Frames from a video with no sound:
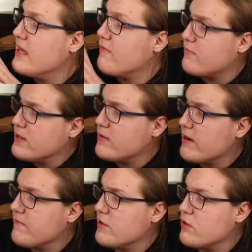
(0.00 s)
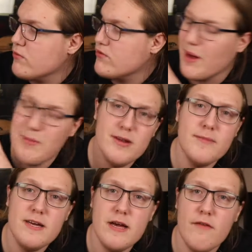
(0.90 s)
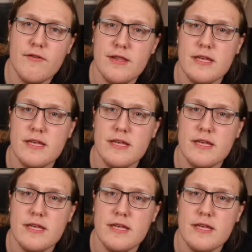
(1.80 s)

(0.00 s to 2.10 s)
They have really great visuals. I'm going to be covering